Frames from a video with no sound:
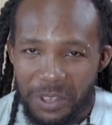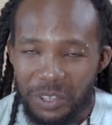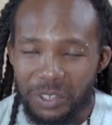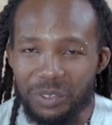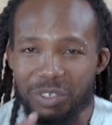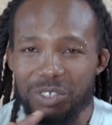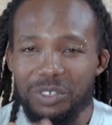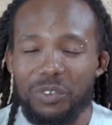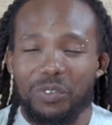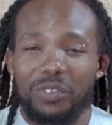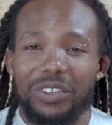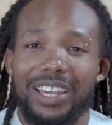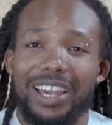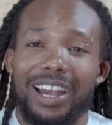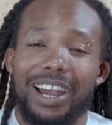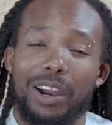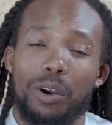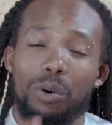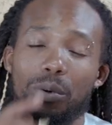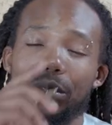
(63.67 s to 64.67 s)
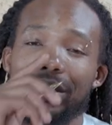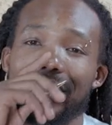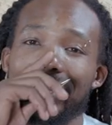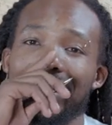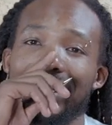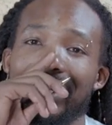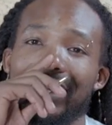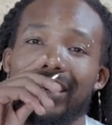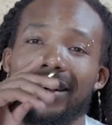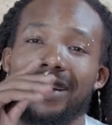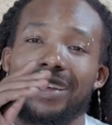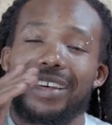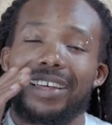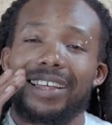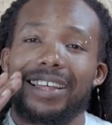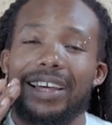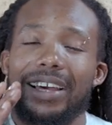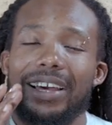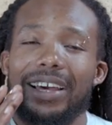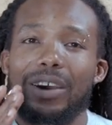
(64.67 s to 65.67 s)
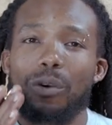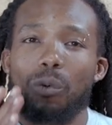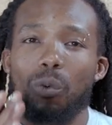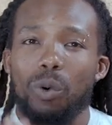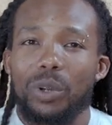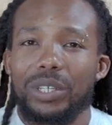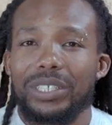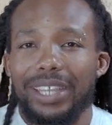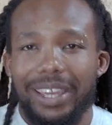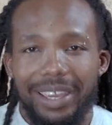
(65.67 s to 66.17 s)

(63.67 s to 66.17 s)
You need to figure out what